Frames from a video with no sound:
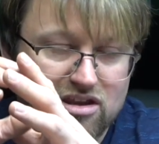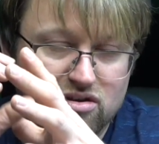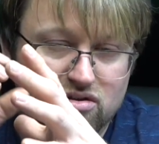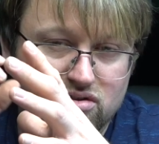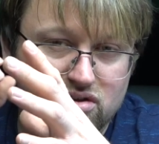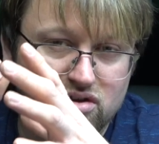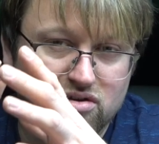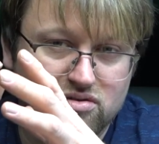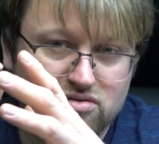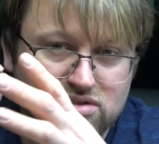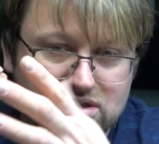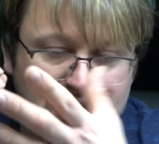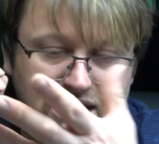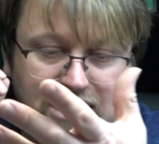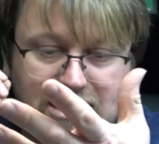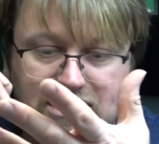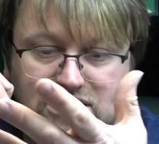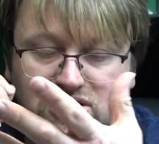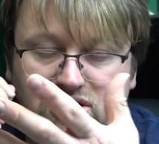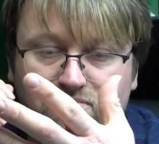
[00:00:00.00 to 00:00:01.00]
you use
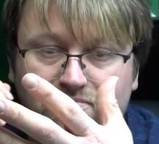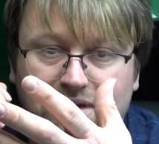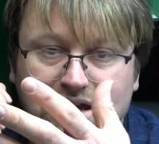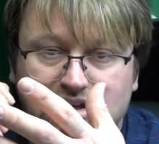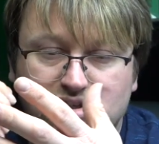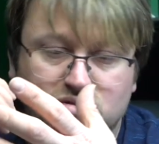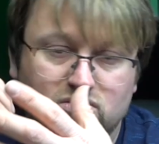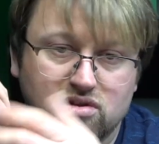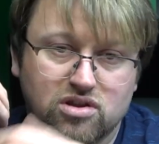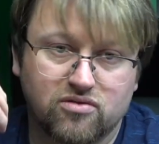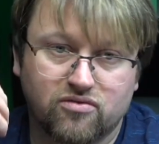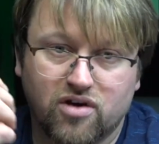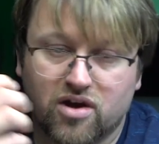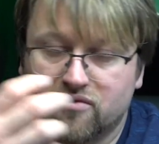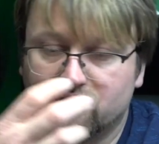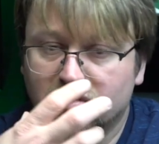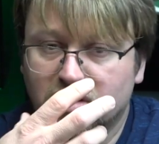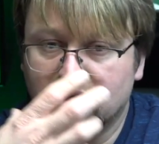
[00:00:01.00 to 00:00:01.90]
is make sure that